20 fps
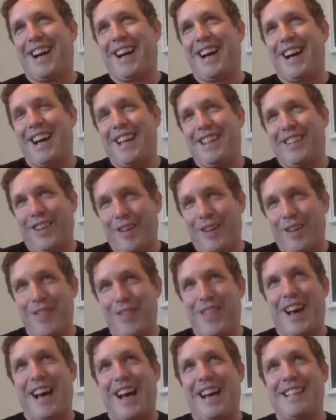I love
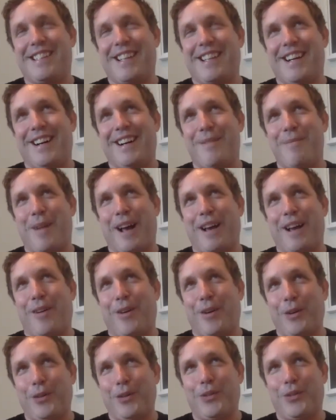that. Um, I
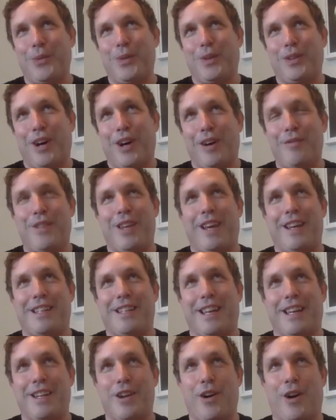also love the
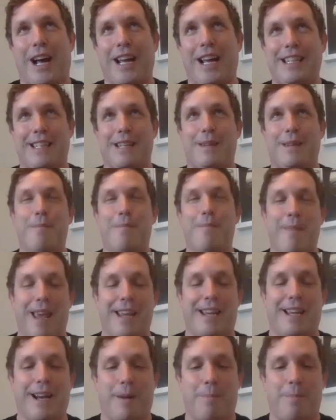idea, you know, I didn't
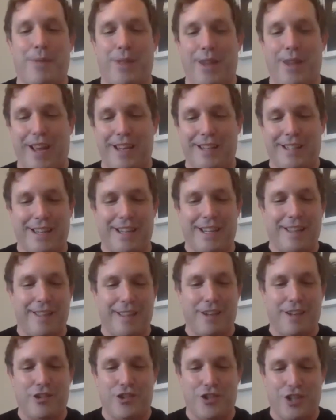make up the idea
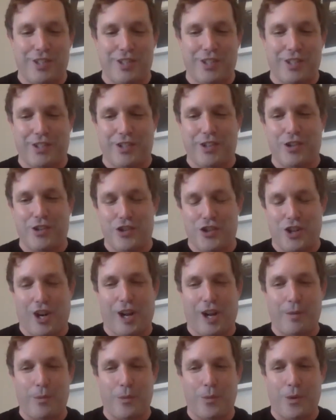that Jesus and
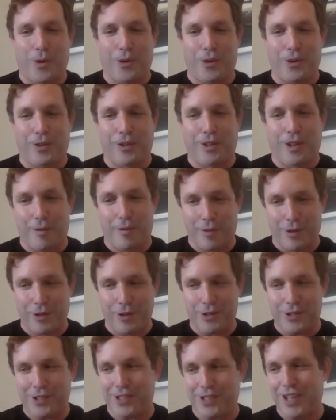John were
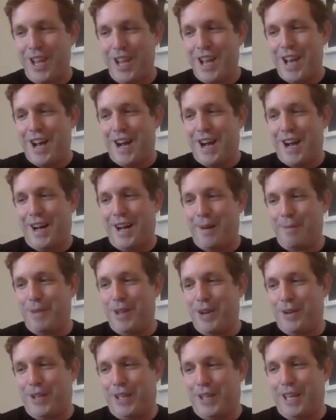lovers. Um,
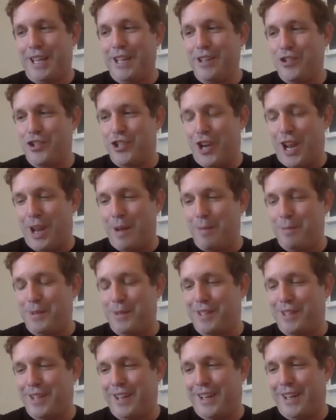you know, King
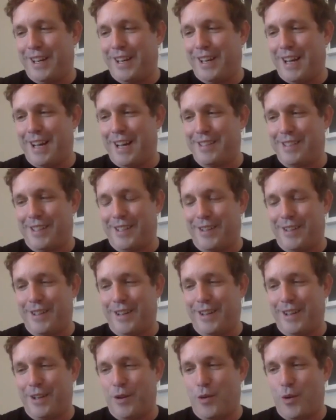James uh, has a,
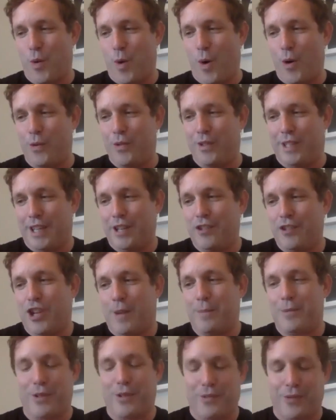a, quote, King
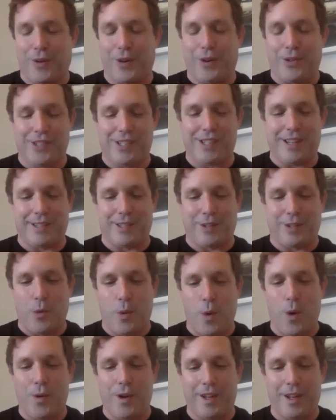James the First has a
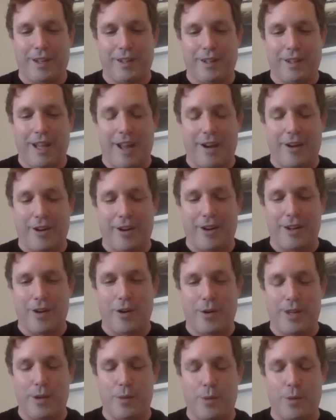quote in a letter, you
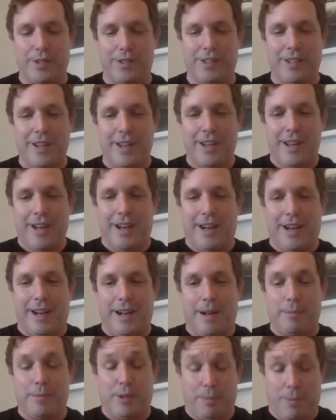know, he was
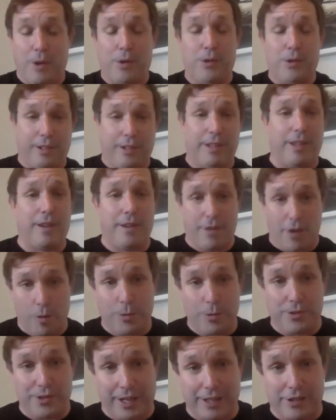um, supposedly
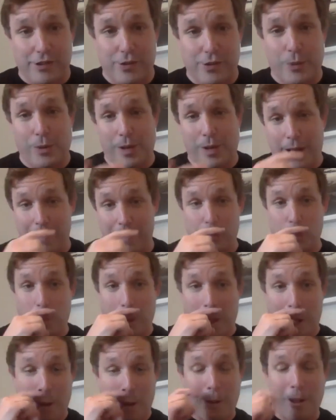homosexual as
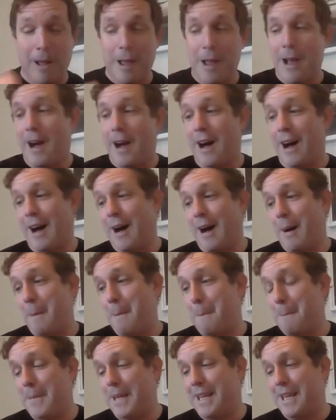well.
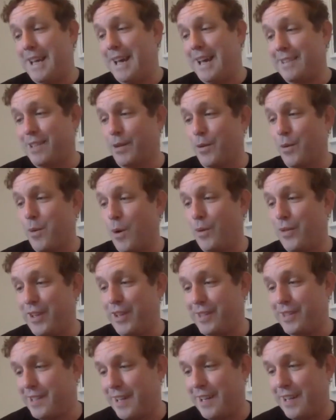Um, he has a quote
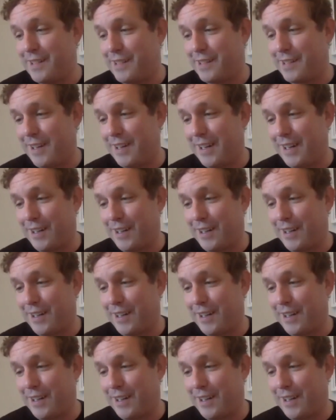that says, uh,